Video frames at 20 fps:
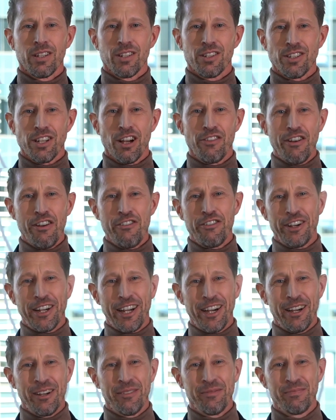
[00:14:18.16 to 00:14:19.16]
South
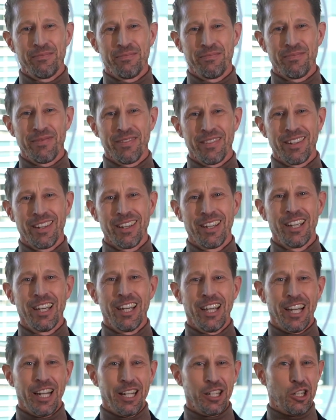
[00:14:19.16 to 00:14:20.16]
Africa,
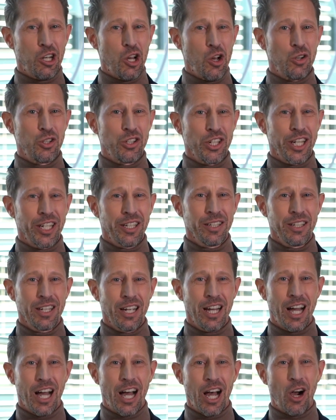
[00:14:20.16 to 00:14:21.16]
in closing,
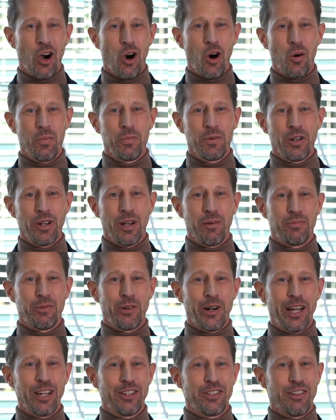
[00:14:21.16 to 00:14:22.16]
I hope you
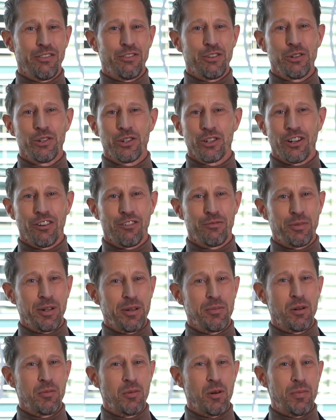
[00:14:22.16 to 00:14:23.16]
embrace the future of
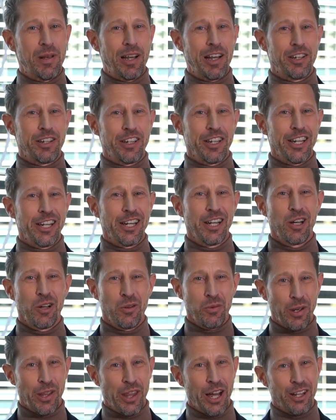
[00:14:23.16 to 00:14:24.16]
premium mobility
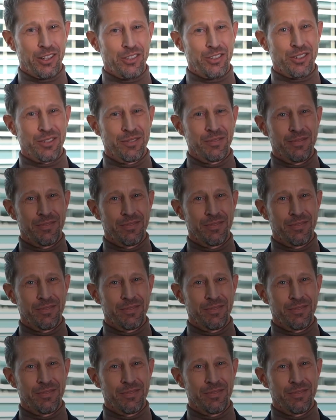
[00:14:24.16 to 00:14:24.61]
with us.